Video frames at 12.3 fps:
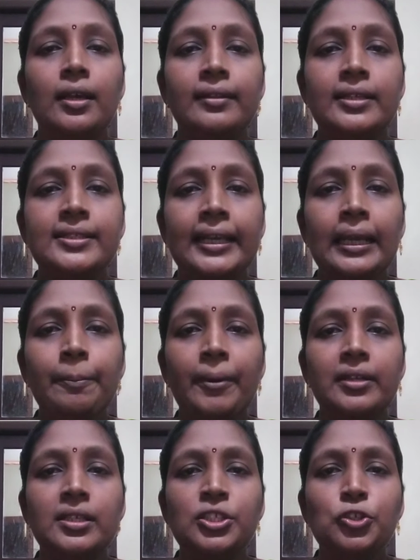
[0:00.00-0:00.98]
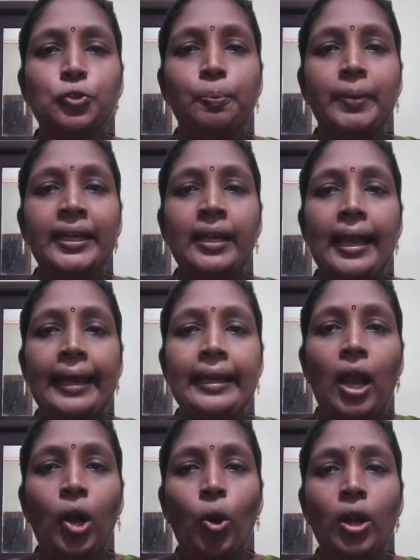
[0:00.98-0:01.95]
Then second point is to bring an
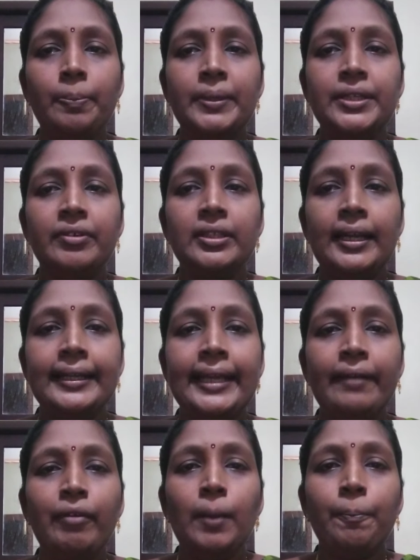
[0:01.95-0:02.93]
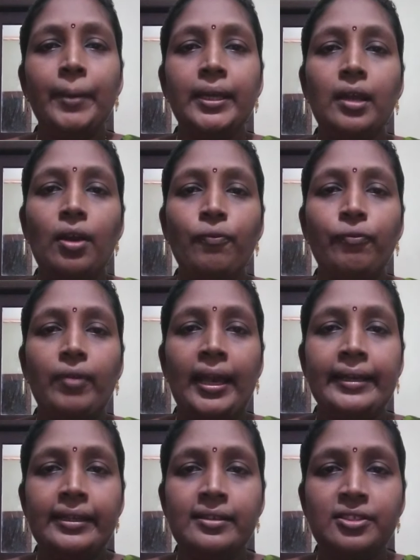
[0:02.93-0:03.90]
accord between the development of
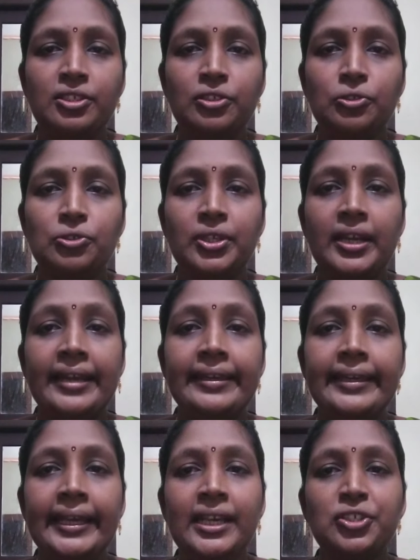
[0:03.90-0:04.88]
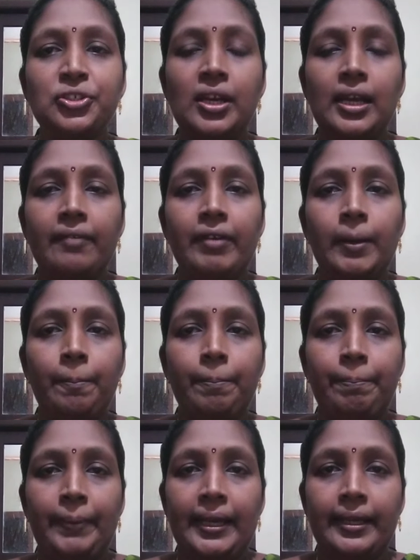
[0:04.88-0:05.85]
an institution and national level
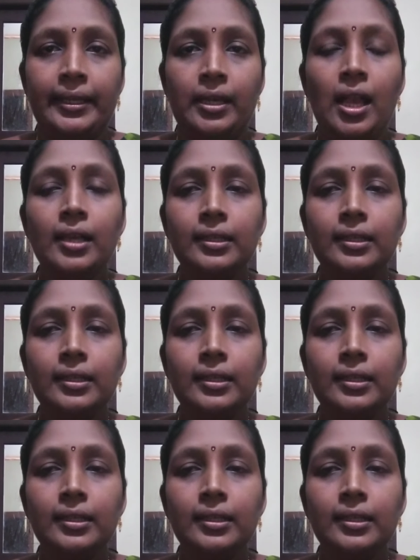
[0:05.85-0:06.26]
planning.